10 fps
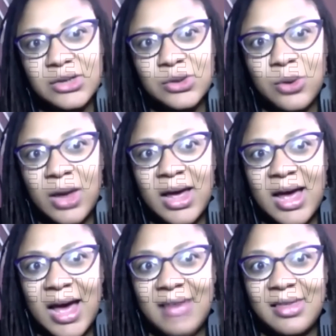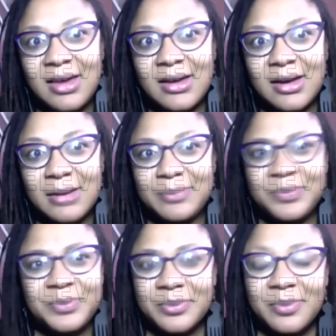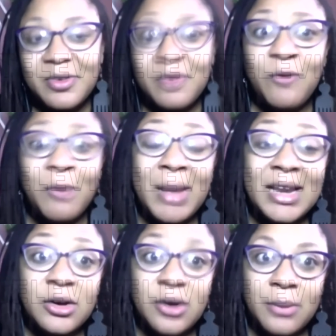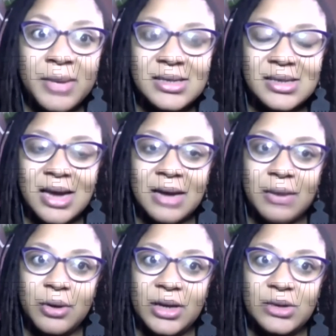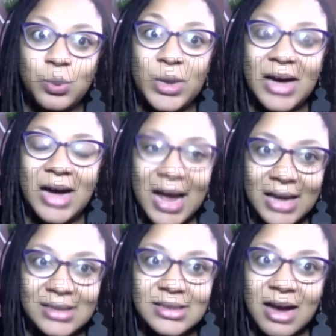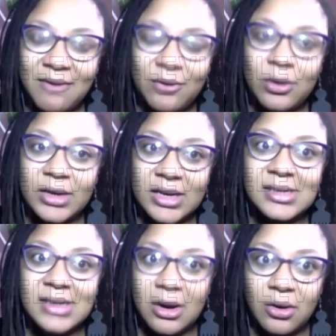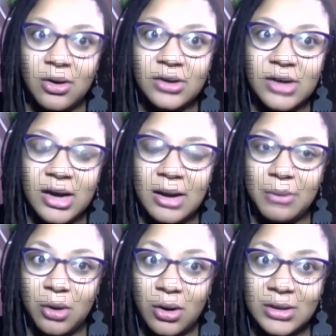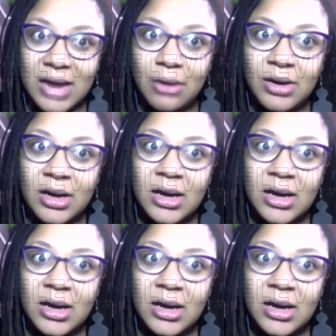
So I think from an economic standpoint, we can't afford a second lockdown.